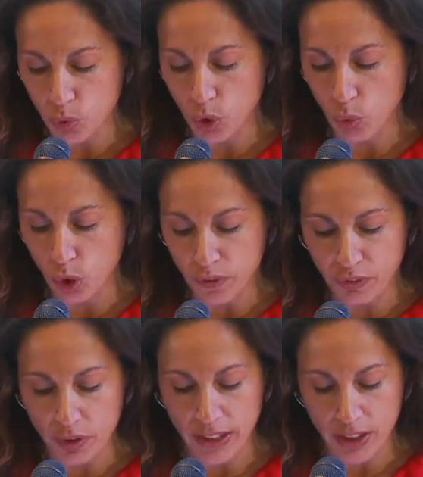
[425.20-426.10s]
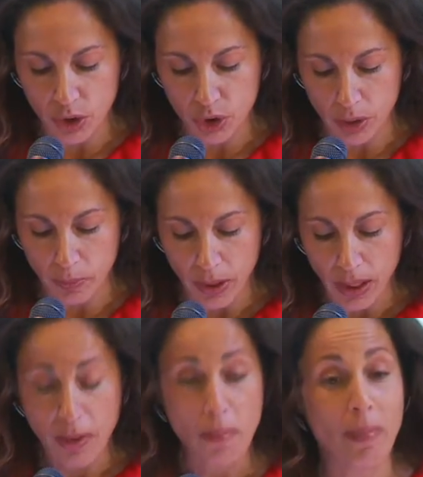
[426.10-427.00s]
the word for leadership,
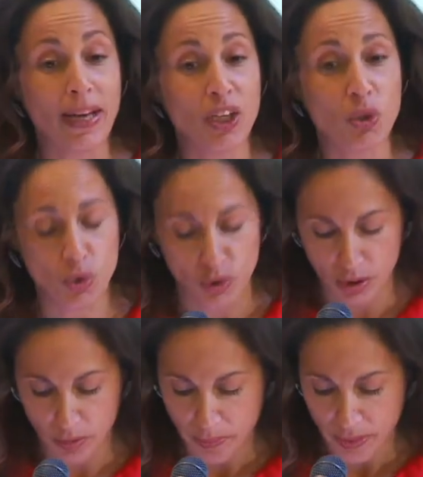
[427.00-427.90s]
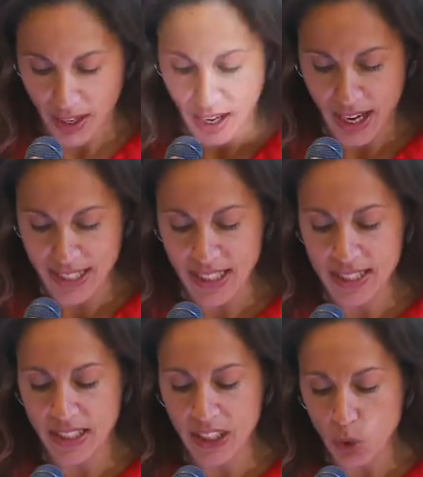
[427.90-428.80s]
manigut, has
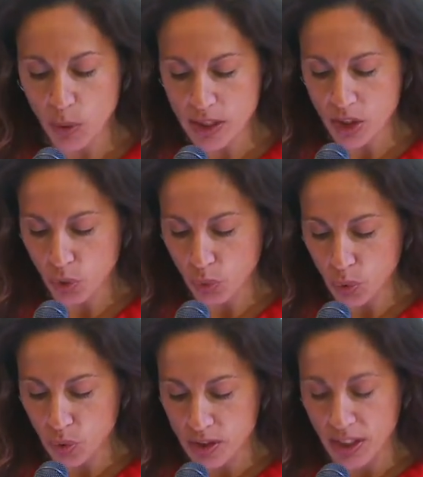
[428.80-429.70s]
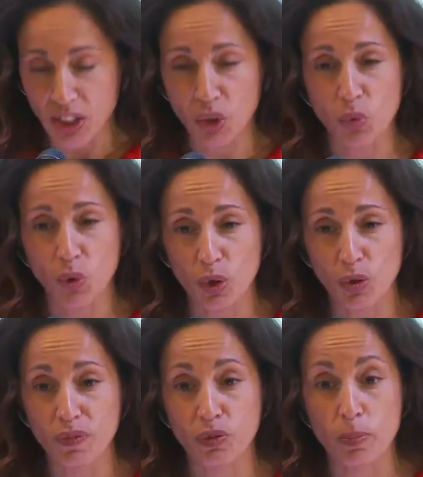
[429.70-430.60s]
its linguistic roots in the
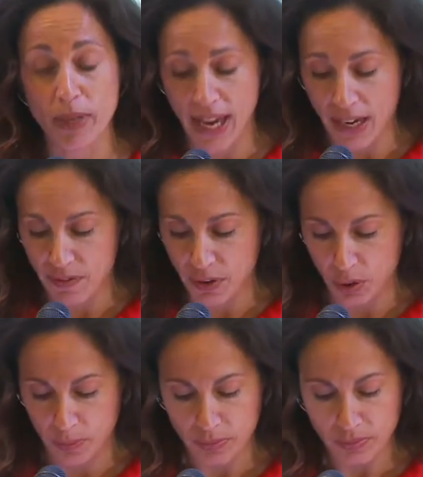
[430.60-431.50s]
word for behavior.